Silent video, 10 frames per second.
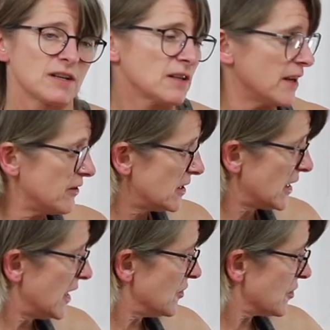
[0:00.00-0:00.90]
Clary
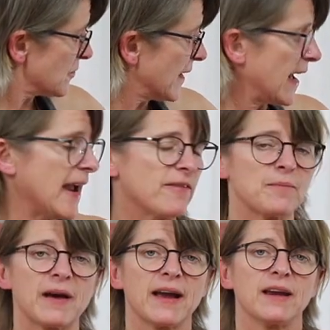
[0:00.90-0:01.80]
sage is what I have
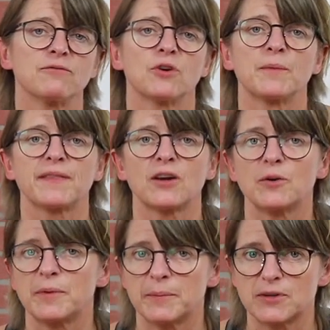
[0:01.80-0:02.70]
in my
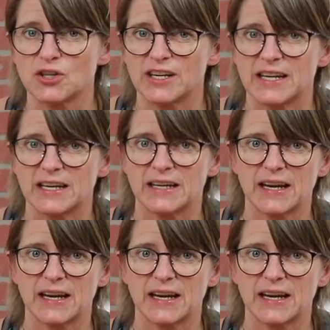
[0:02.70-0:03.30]
aromatherapy machine,